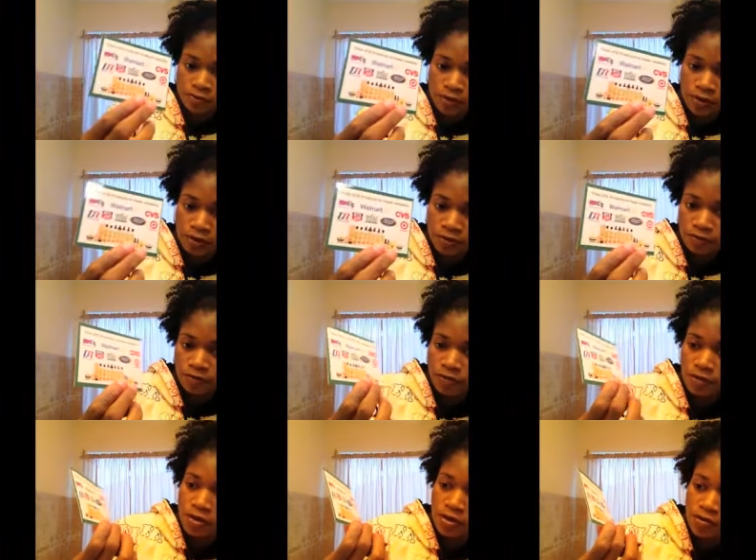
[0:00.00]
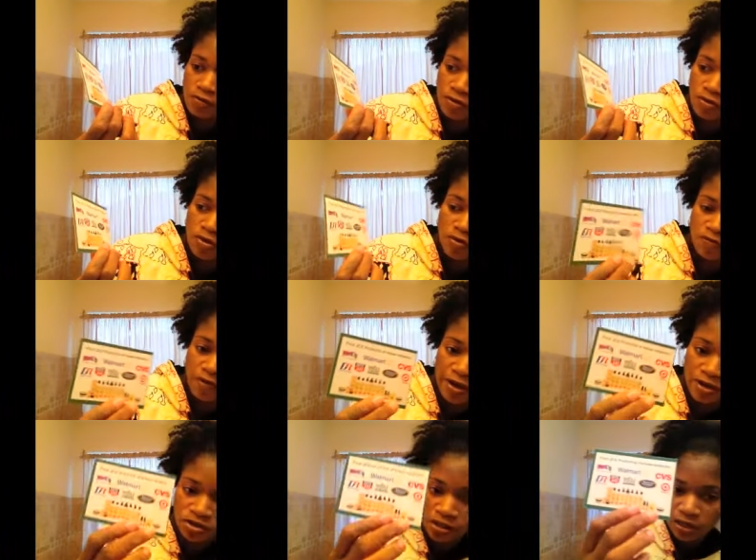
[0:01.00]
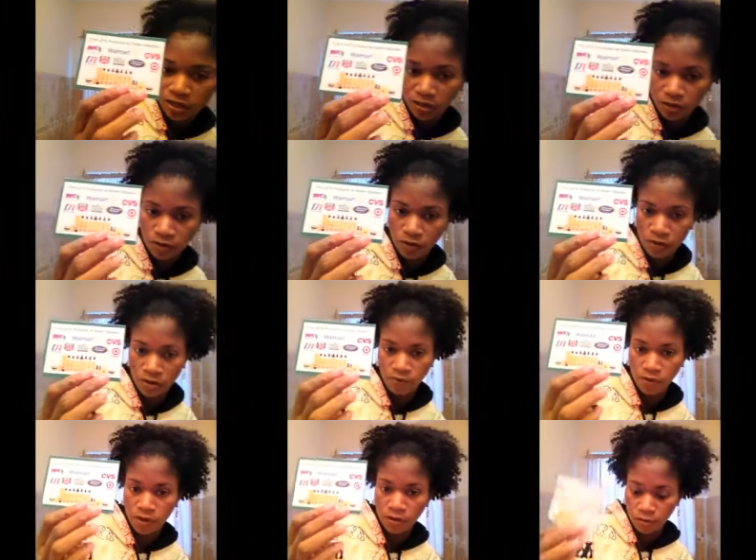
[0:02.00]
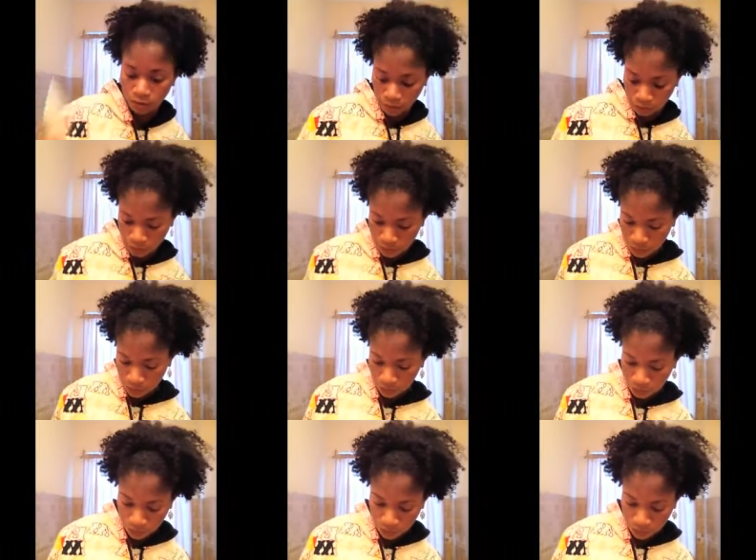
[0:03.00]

here where you can find Jane Carter products